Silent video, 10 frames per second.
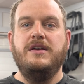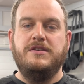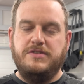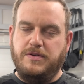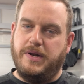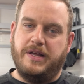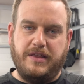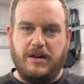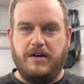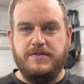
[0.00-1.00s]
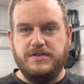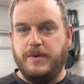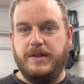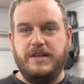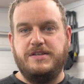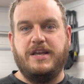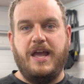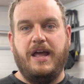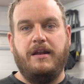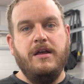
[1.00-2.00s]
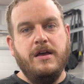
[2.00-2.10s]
So you want to get that off as quickly as you can.